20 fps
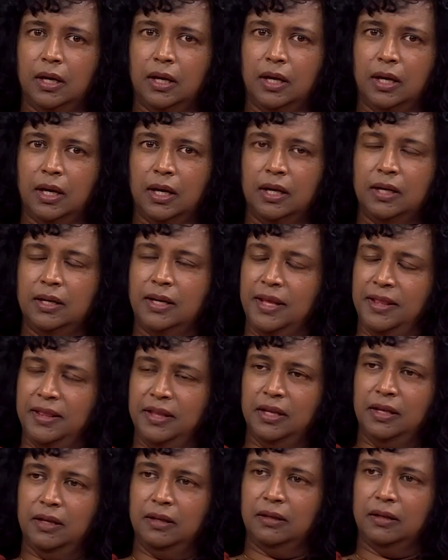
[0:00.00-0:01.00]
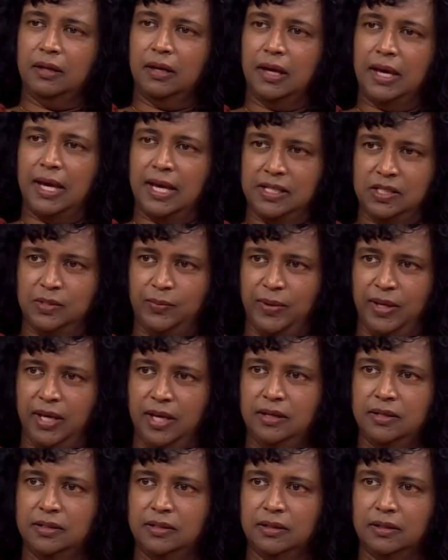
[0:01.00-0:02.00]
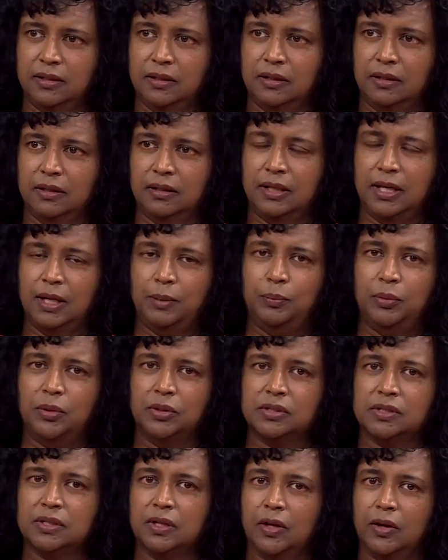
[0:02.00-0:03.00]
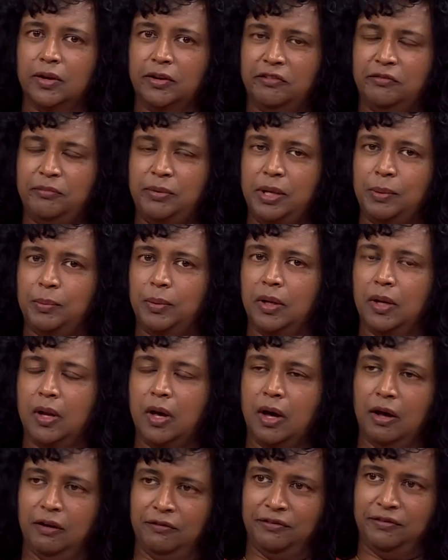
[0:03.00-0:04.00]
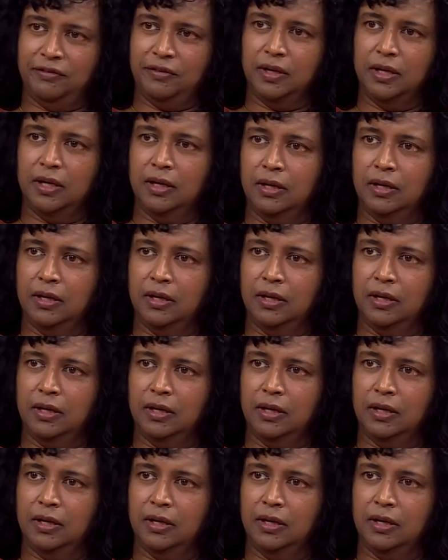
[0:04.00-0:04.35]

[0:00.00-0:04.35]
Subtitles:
Another aspect that puts a lot of people off